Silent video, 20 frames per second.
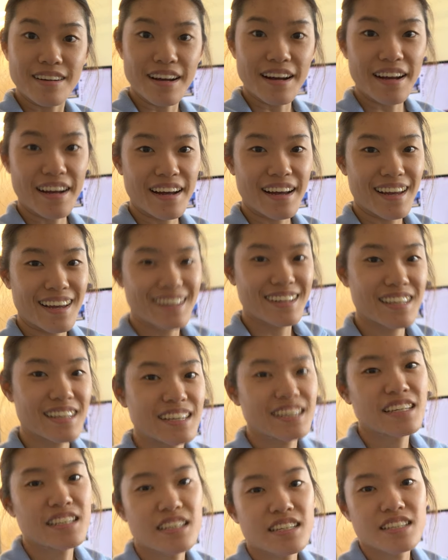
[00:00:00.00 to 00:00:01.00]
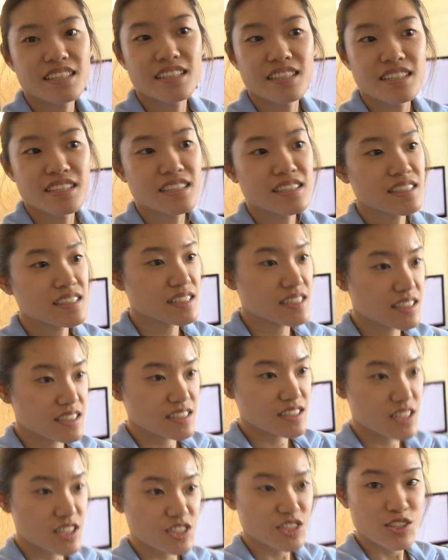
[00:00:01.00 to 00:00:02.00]
Hi, it
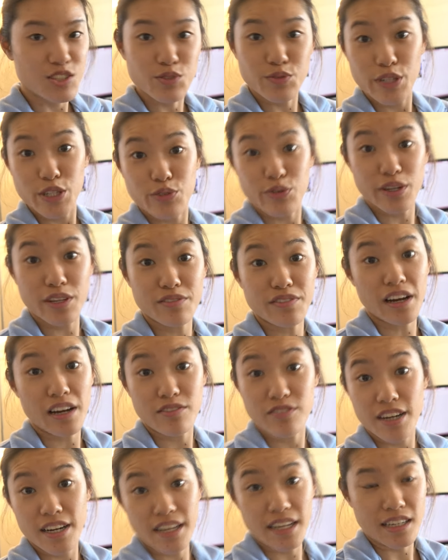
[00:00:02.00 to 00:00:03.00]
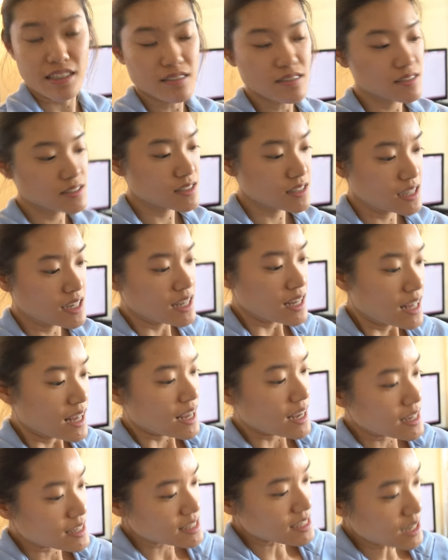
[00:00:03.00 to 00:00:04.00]
is 3.25 right now
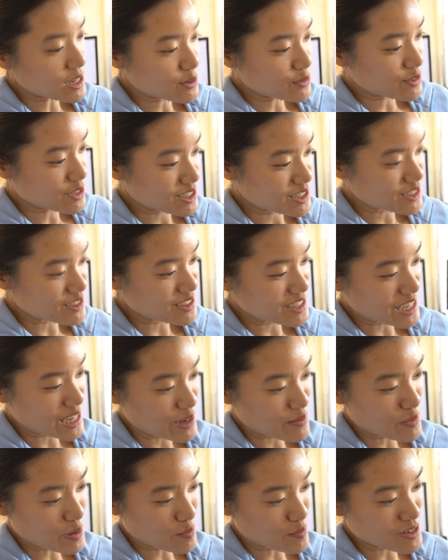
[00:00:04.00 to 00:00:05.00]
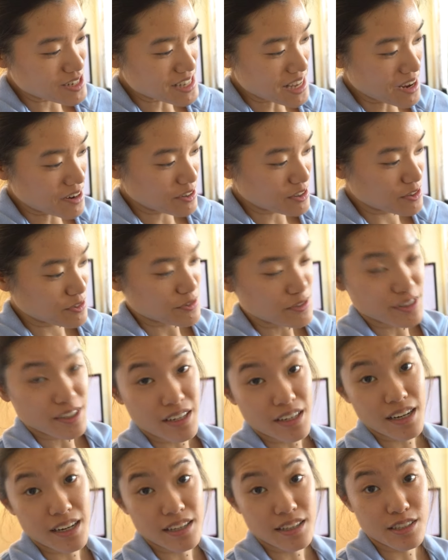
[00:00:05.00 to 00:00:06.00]
and I want to take Puppers out
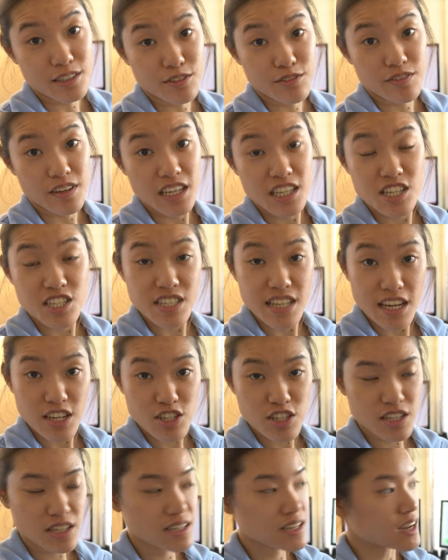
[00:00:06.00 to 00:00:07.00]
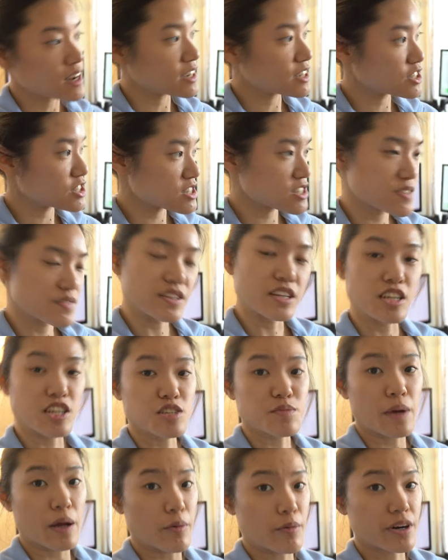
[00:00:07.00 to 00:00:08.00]
for a little fetch session. I just
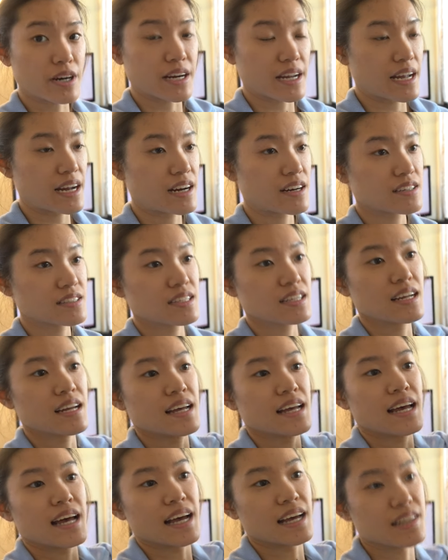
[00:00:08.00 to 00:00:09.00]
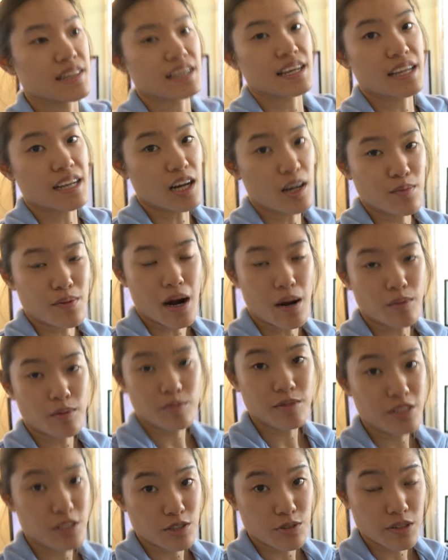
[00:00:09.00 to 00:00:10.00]
finished my workout and then I'll
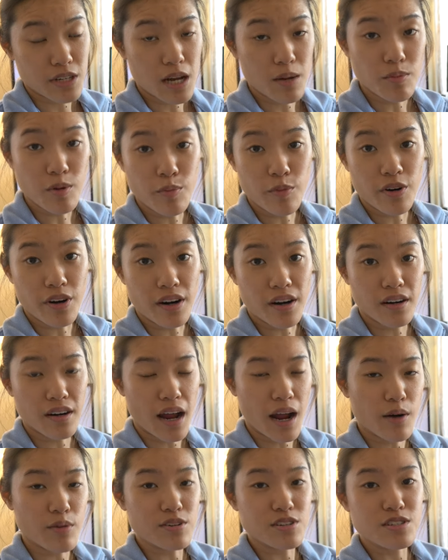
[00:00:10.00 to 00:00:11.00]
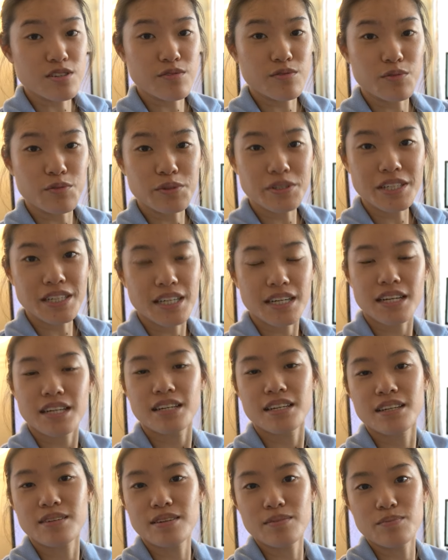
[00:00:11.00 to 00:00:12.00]
probably do a couple more hours of work
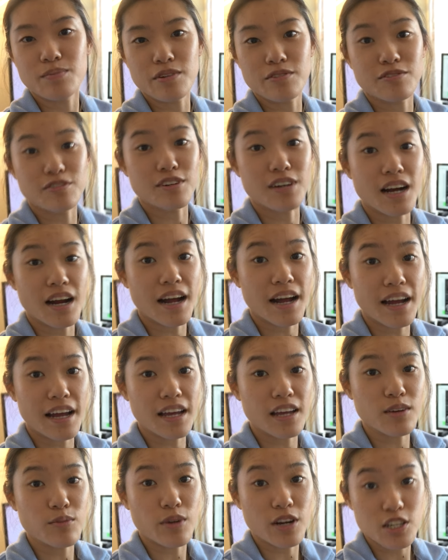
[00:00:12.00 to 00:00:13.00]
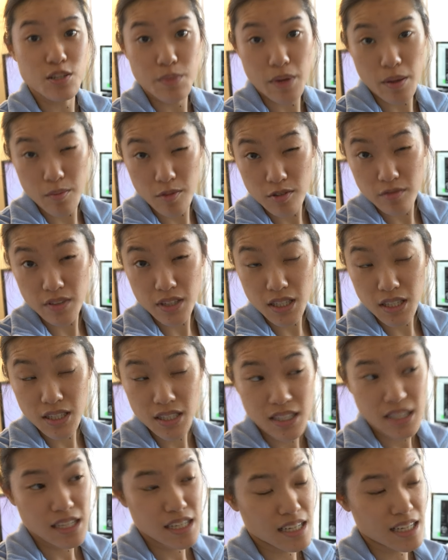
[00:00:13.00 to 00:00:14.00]
before I watch my movie.
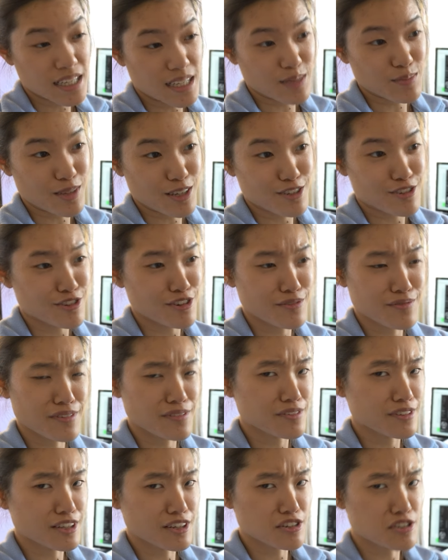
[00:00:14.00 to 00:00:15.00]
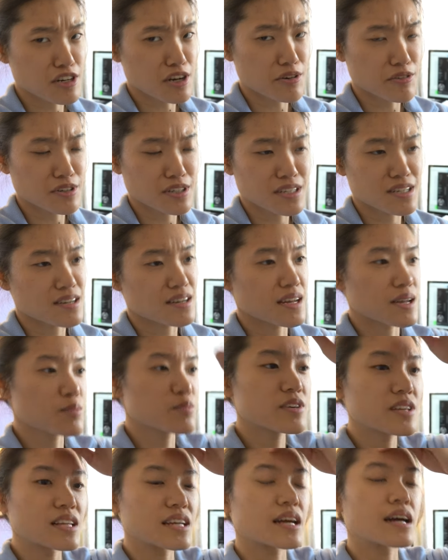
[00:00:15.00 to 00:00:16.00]
I'm not sure if I feel like showering today. I'm
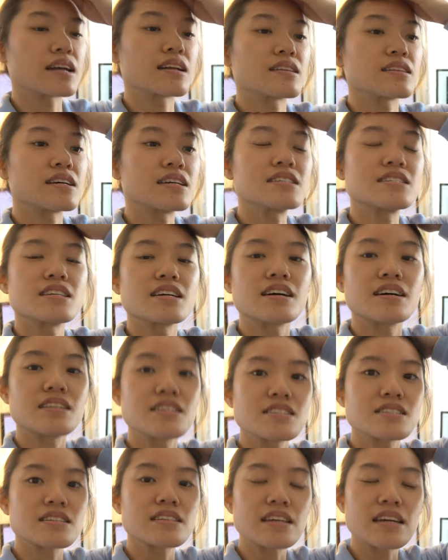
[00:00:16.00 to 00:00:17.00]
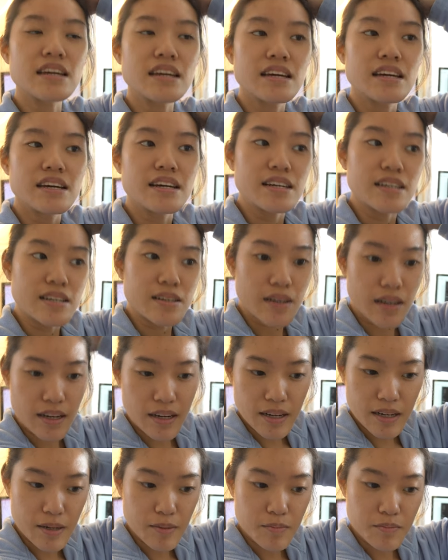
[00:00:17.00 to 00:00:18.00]
feeling kind of lazy, honestly
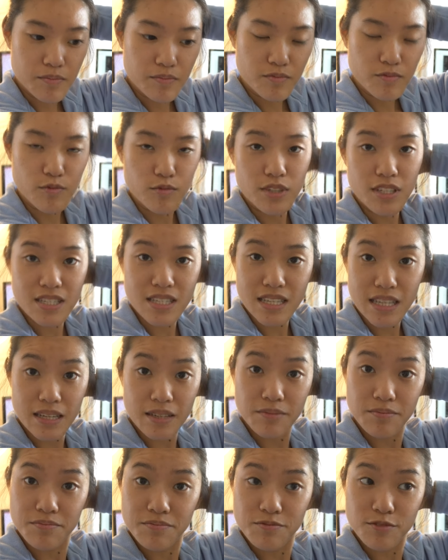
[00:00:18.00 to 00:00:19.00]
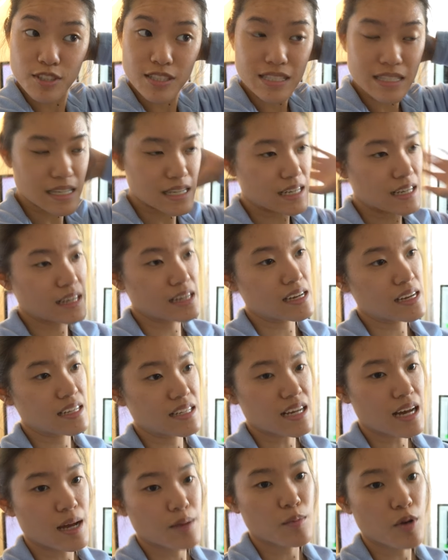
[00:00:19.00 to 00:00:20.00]
um, we'll see we'll see
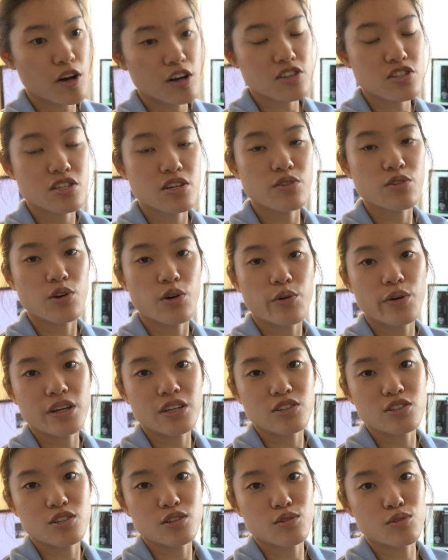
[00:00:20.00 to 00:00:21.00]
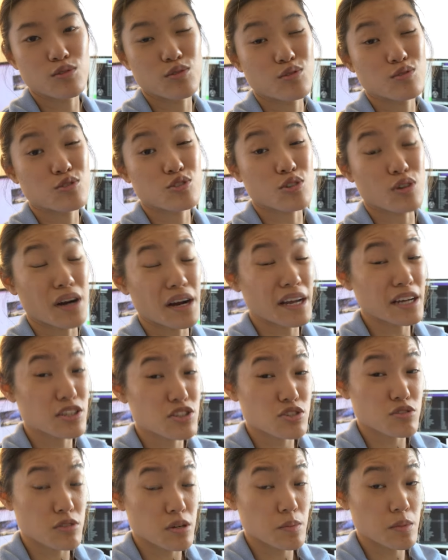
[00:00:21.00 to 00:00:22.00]
and I'm also going to try
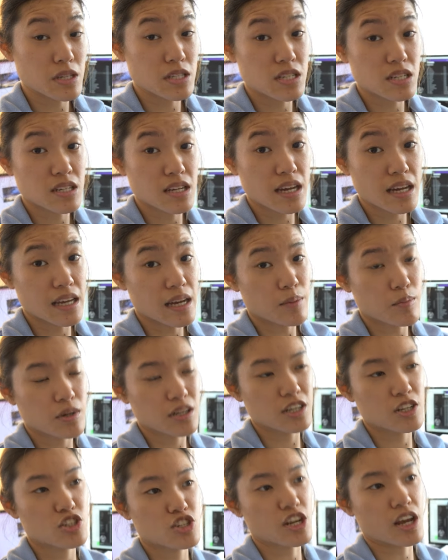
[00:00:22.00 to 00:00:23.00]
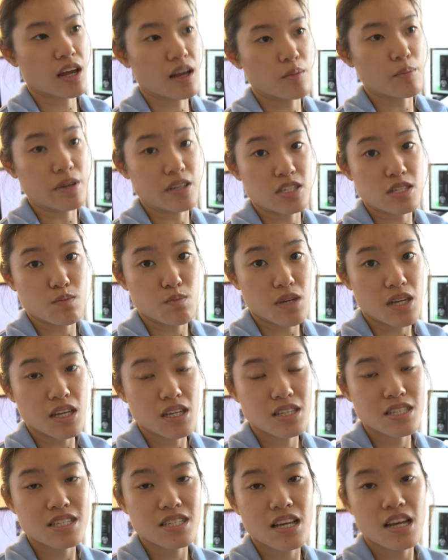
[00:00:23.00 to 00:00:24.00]
streaming tonight I'm gonna check my
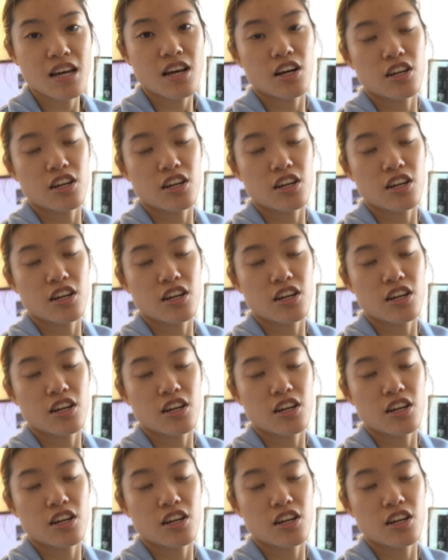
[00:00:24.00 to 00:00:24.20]
speeds